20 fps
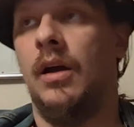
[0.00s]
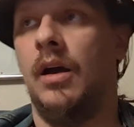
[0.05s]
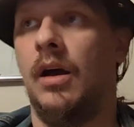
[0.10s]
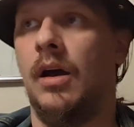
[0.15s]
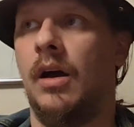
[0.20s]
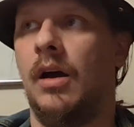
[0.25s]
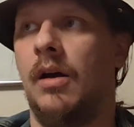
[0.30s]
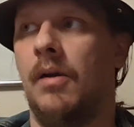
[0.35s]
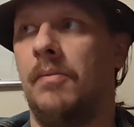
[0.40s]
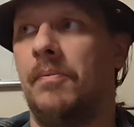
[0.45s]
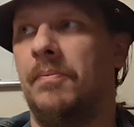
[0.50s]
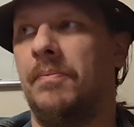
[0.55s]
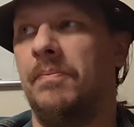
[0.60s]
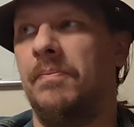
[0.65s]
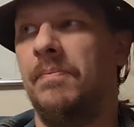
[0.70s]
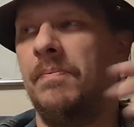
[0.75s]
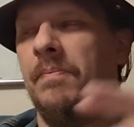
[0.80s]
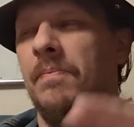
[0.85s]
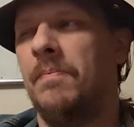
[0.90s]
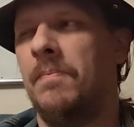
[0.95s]

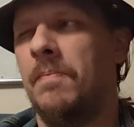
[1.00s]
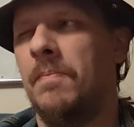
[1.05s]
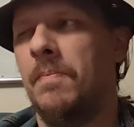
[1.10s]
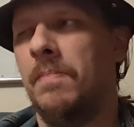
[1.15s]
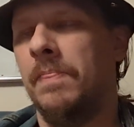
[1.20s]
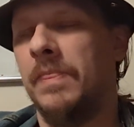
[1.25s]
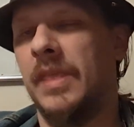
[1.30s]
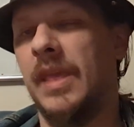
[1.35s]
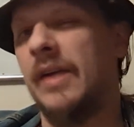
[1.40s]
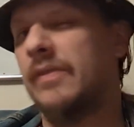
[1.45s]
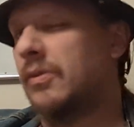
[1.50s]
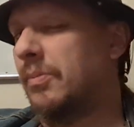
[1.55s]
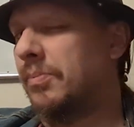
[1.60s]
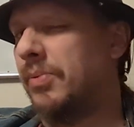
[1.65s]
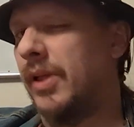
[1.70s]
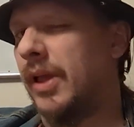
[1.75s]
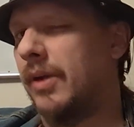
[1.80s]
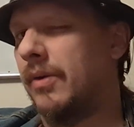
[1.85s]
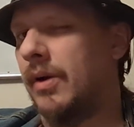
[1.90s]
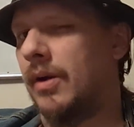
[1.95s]
You have to
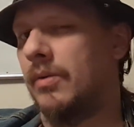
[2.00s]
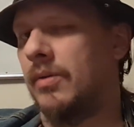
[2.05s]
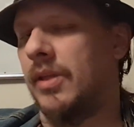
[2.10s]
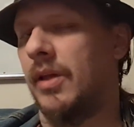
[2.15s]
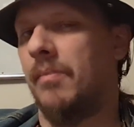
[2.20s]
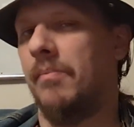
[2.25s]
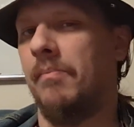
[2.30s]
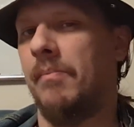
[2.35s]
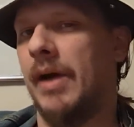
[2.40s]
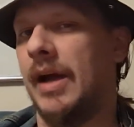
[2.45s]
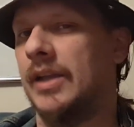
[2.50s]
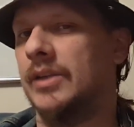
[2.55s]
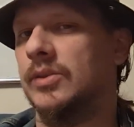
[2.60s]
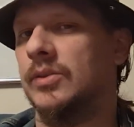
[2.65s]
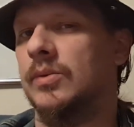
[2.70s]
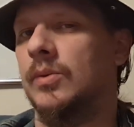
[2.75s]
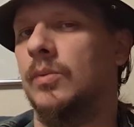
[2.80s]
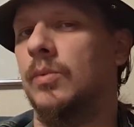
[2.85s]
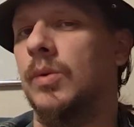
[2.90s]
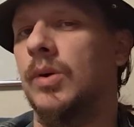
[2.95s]
play around with how
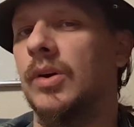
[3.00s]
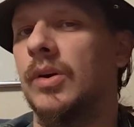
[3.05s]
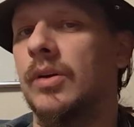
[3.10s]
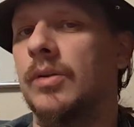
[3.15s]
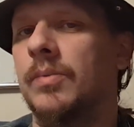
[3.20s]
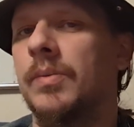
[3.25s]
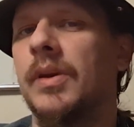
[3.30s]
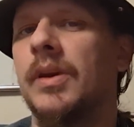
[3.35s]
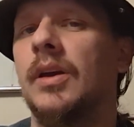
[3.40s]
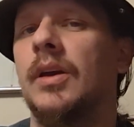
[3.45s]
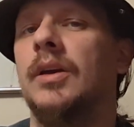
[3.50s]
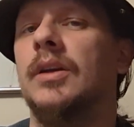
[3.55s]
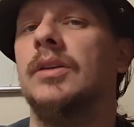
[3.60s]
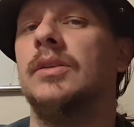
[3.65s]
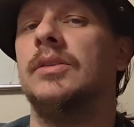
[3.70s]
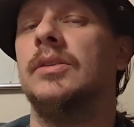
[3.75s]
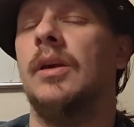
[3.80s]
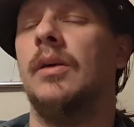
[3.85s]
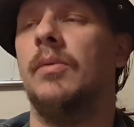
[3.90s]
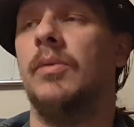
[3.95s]
magic would work,
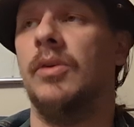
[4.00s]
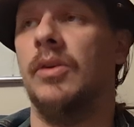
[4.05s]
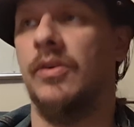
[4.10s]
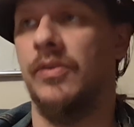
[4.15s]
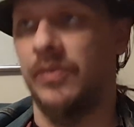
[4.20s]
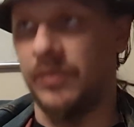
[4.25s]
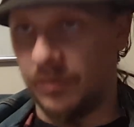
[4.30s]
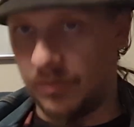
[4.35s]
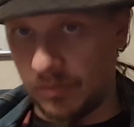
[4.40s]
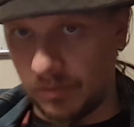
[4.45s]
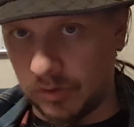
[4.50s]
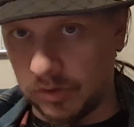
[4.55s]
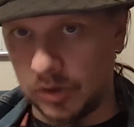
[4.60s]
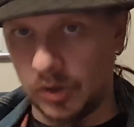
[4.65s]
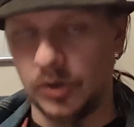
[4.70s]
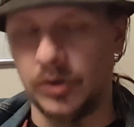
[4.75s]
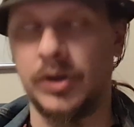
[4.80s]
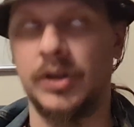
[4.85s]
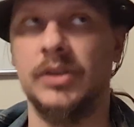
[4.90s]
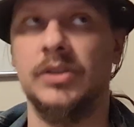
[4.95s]
because I wonder if
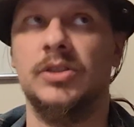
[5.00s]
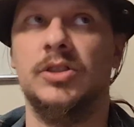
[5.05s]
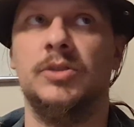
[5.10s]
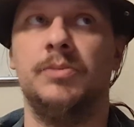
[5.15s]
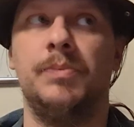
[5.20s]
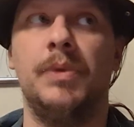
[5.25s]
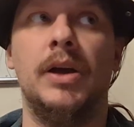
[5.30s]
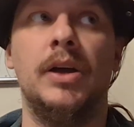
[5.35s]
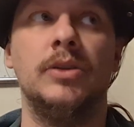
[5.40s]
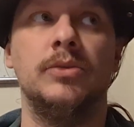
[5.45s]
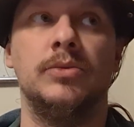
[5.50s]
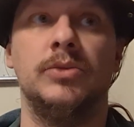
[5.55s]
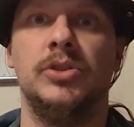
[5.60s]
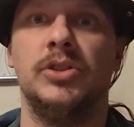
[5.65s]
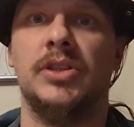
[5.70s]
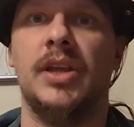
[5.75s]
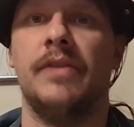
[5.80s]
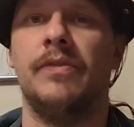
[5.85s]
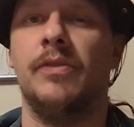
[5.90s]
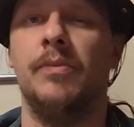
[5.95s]
learning spells would
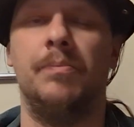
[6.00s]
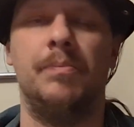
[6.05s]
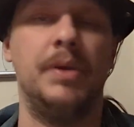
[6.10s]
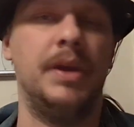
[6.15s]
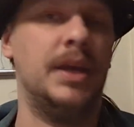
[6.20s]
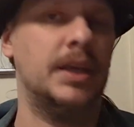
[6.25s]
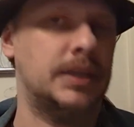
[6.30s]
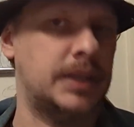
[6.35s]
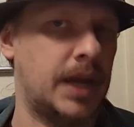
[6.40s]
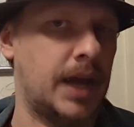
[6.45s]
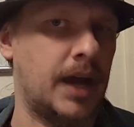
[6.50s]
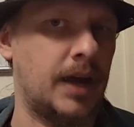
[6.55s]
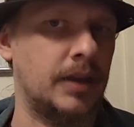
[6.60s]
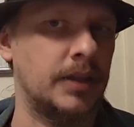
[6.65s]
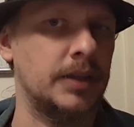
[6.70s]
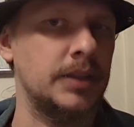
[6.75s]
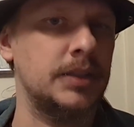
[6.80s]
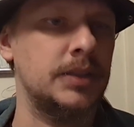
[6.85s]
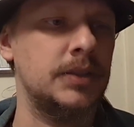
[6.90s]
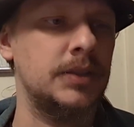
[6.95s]
just have to be a
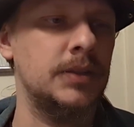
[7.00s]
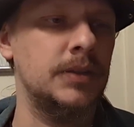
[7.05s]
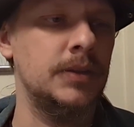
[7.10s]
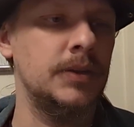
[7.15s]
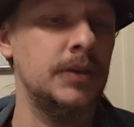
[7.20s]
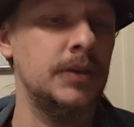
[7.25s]
talent.